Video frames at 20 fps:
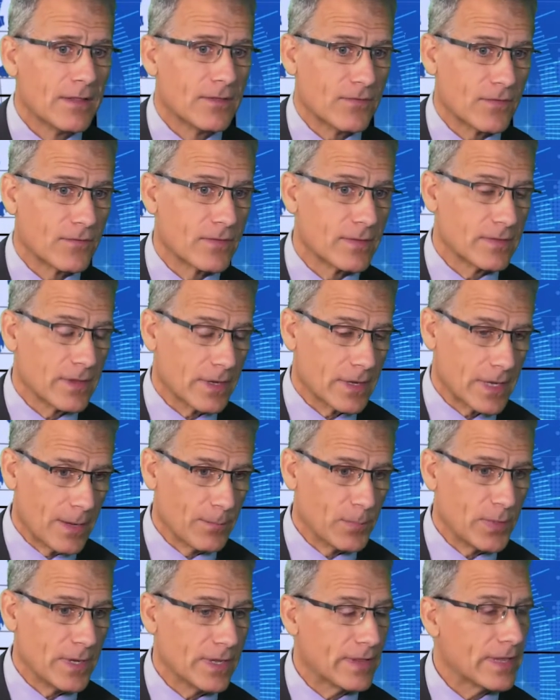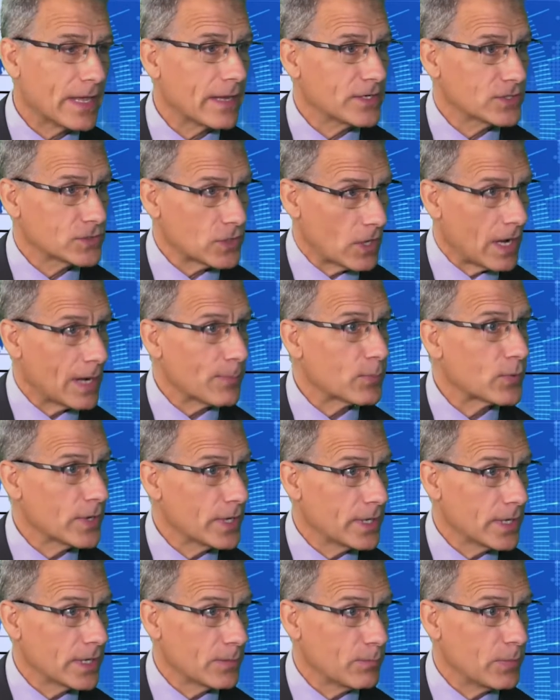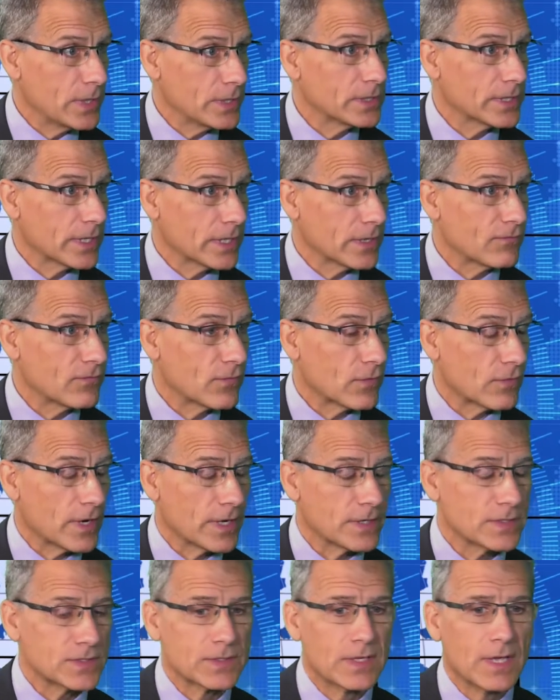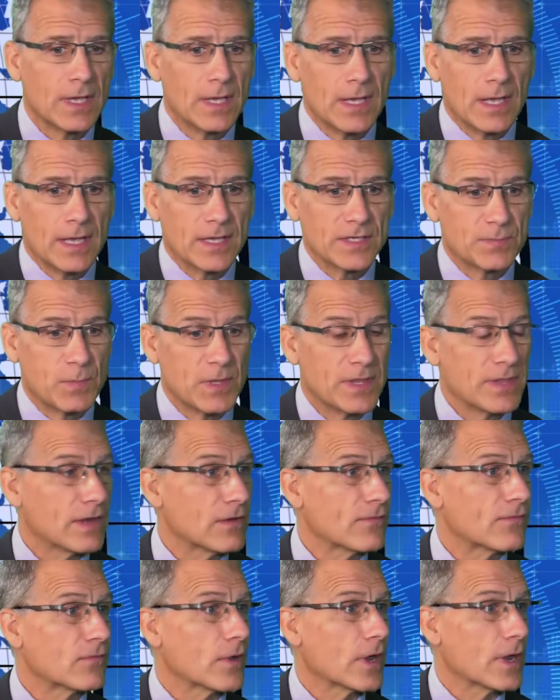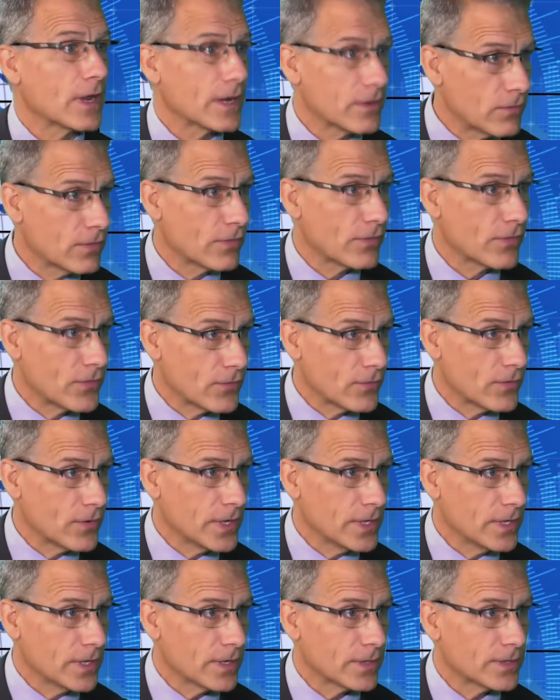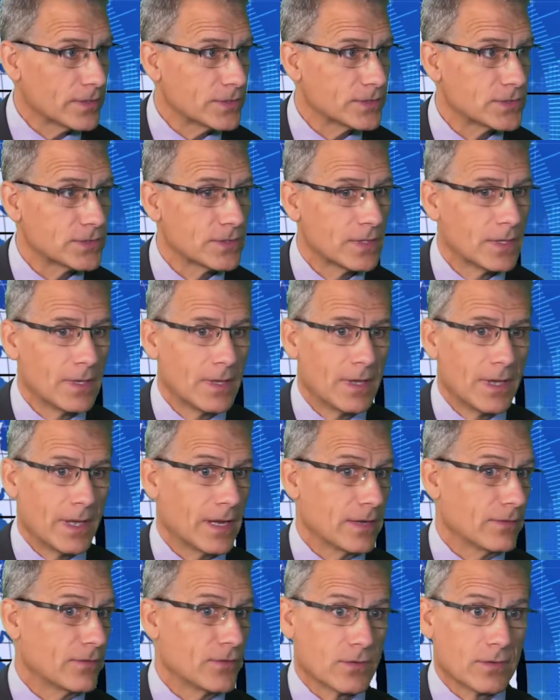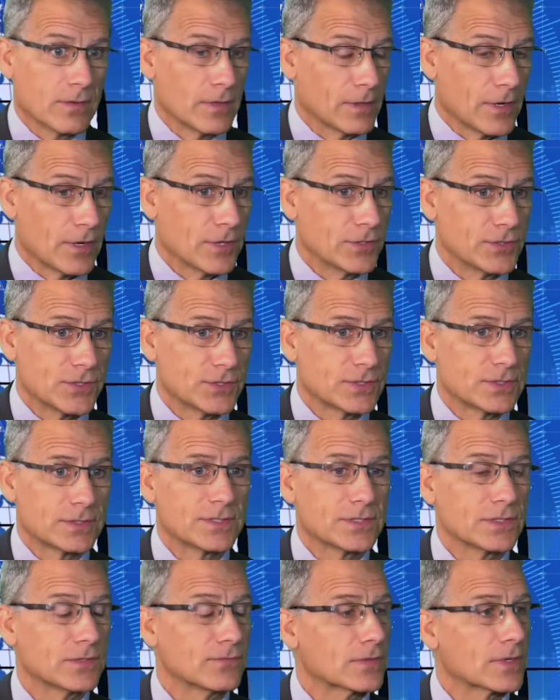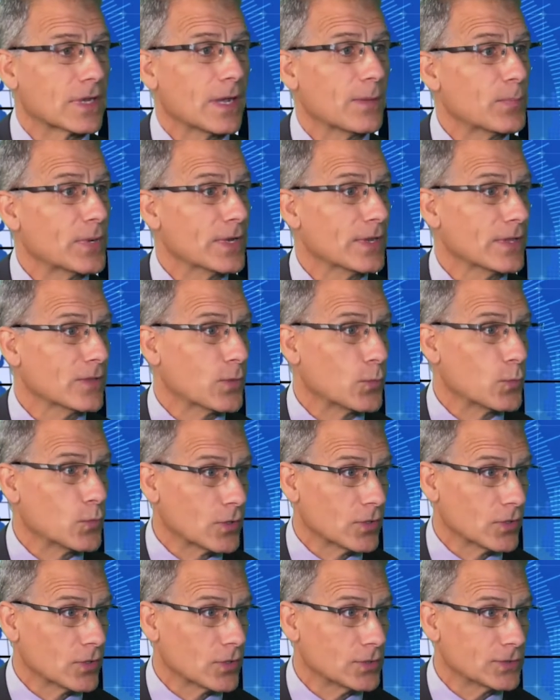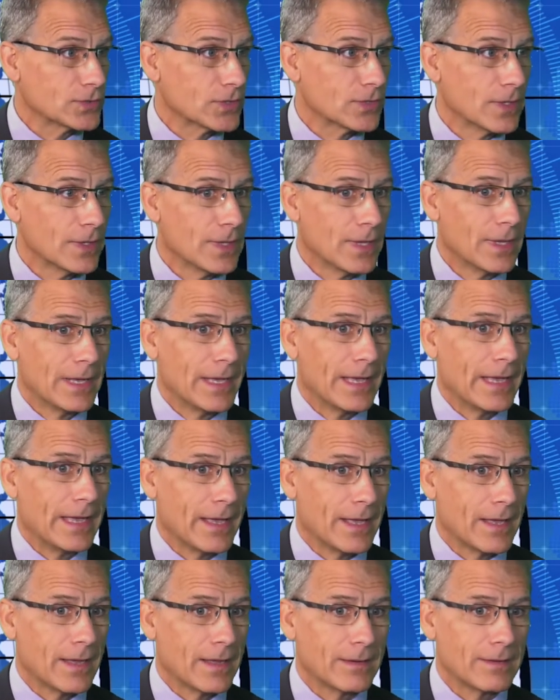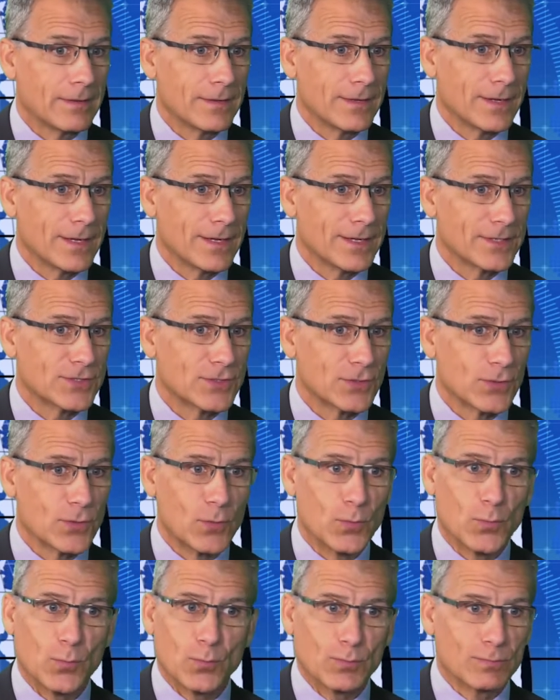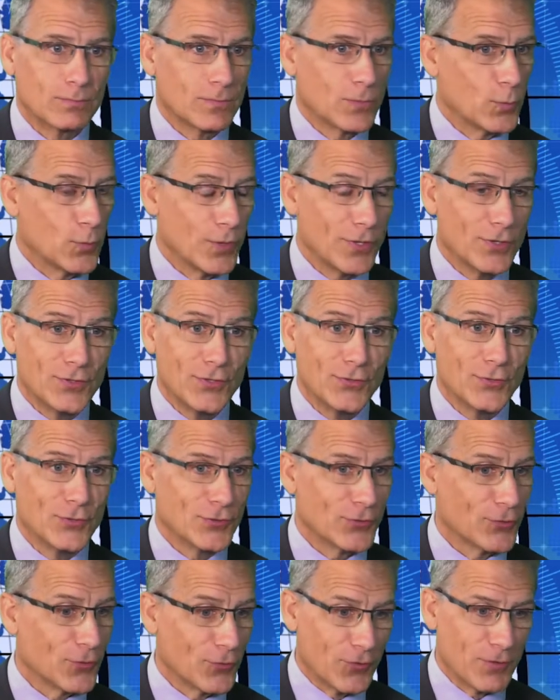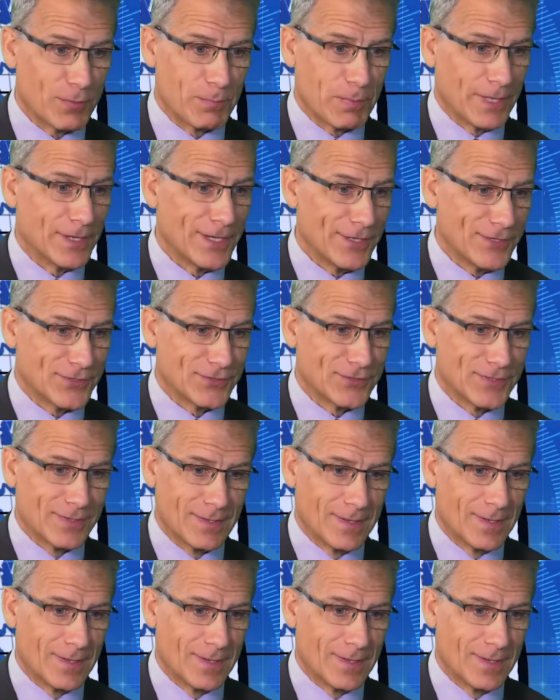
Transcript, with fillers: The, the company that is operating building for us has been there for 130 years, and they're the largest silver company in the world. And uh, so, what do you do? You go to the place